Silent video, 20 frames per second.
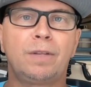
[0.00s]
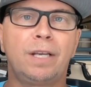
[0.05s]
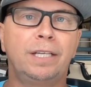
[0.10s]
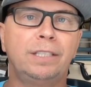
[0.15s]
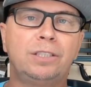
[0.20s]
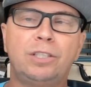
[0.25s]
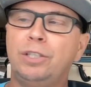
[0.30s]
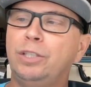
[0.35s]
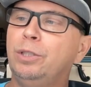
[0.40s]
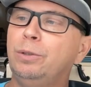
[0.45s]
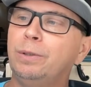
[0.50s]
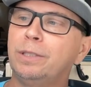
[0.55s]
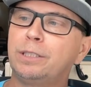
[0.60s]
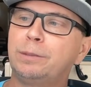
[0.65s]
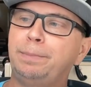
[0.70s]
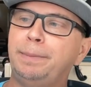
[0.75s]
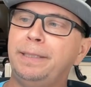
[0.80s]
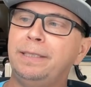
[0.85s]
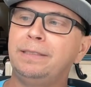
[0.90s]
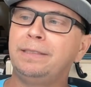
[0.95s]
It's a U
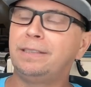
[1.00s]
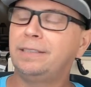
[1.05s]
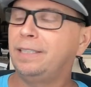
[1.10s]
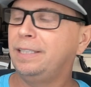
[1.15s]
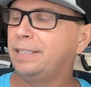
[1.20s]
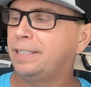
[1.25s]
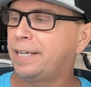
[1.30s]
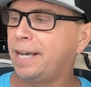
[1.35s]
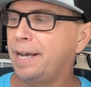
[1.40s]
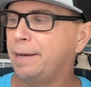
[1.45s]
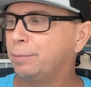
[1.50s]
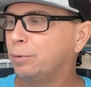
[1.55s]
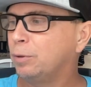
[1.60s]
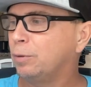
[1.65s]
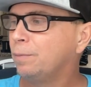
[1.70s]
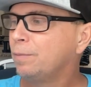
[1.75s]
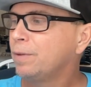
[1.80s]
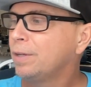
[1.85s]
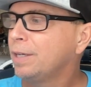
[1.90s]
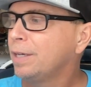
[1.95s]
S B C cable.